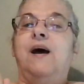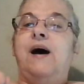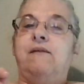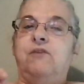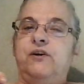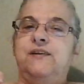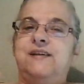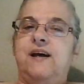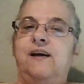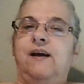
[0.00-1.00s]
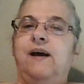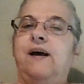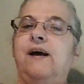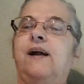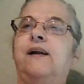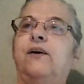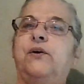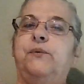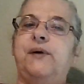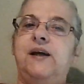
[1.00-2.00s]
have a good day and a
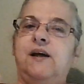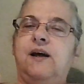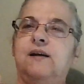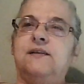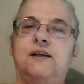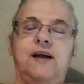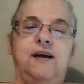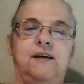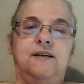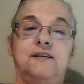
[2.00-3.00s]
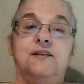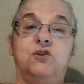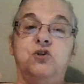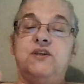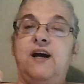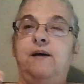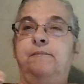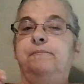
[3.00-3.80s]
good week. Today is Tuesday,